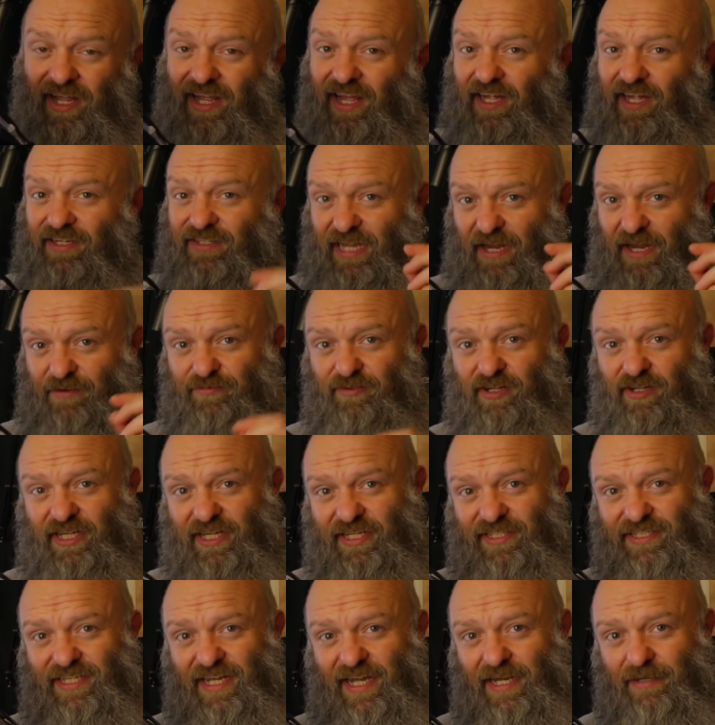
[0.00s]
And definitely
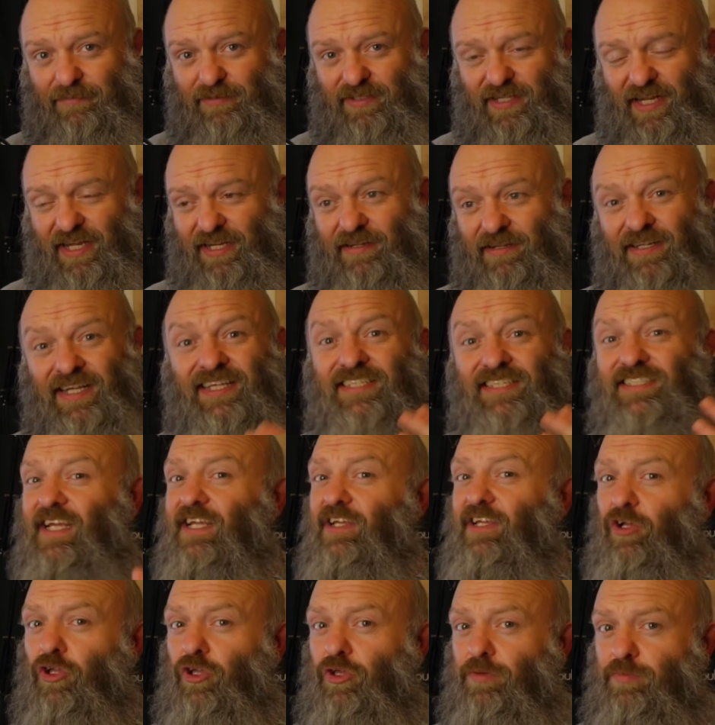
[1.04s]
at times, like say
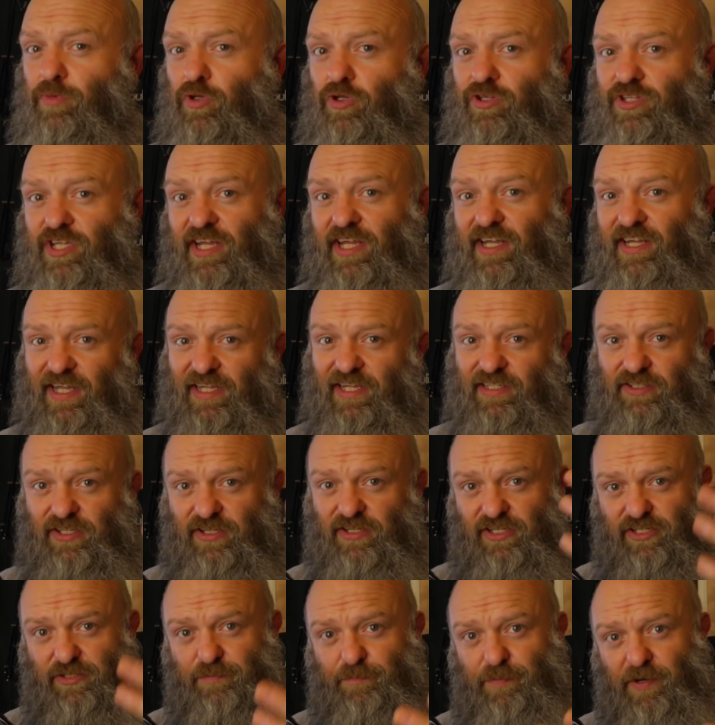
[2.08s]
you're commuting into
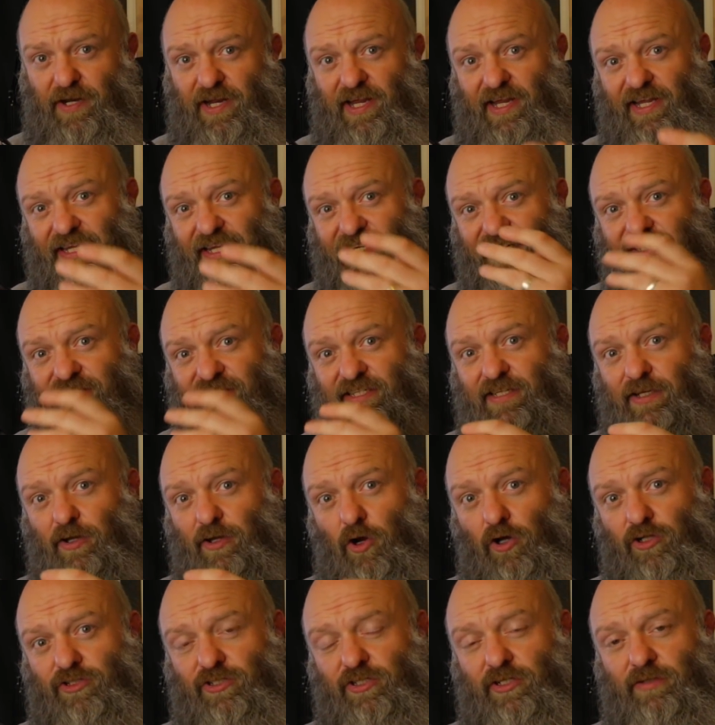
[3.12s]
the spring and into the
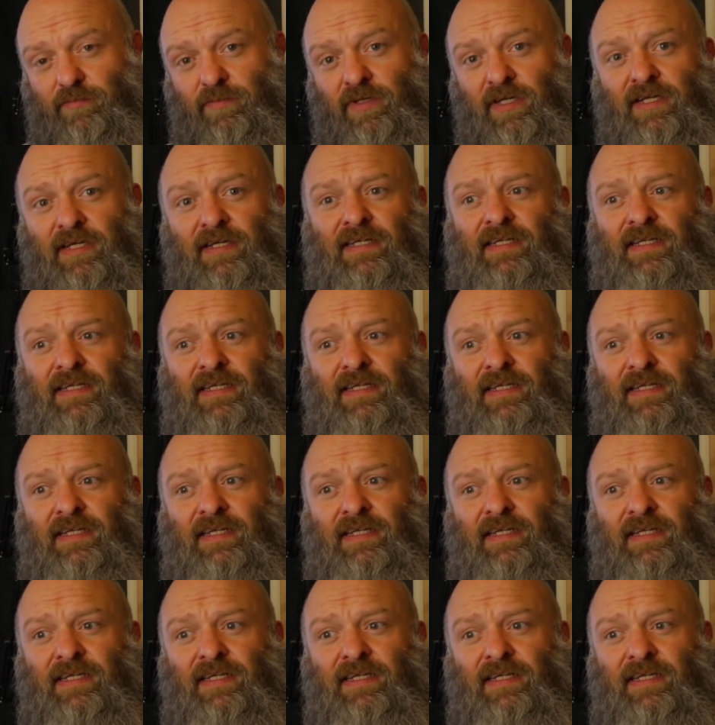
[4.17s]
autumn,